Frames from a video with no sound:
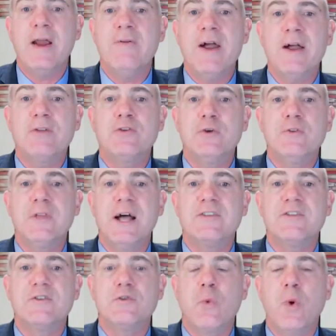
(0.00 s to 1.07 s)
around
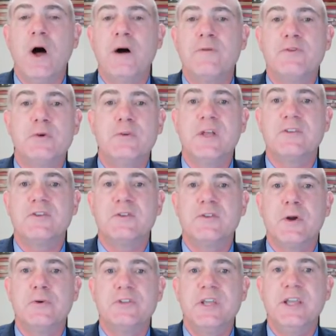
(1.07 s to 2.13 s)
2012,
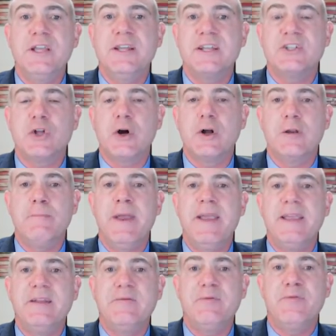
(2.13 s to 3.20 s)
2013, they started
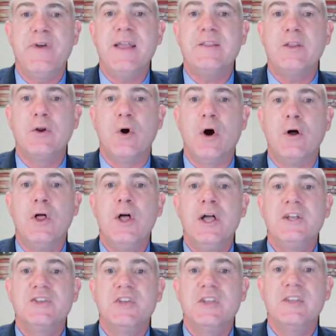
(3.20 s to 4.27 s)
making fentanyl,
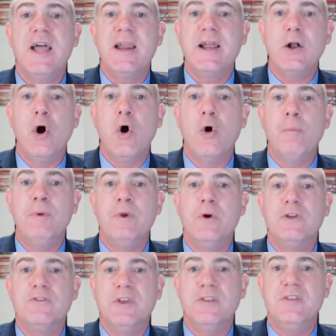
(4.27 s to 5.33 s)
synthetic
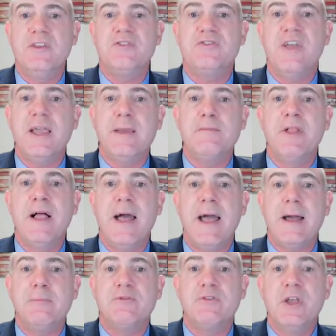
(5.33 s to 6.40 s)
opioids, in these same
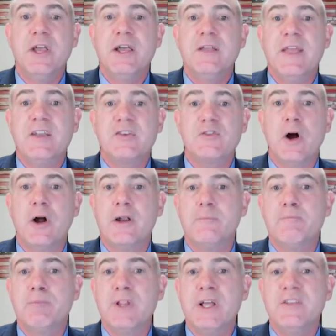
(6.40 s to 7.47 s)
labs. They
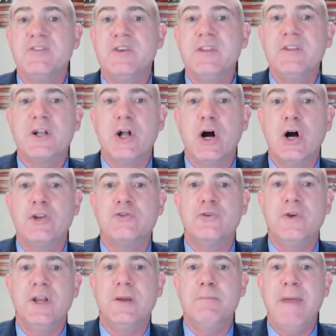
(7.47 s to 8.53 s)
started blitzing the
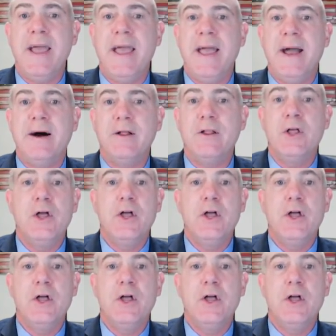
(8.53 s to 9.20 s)
country in mail,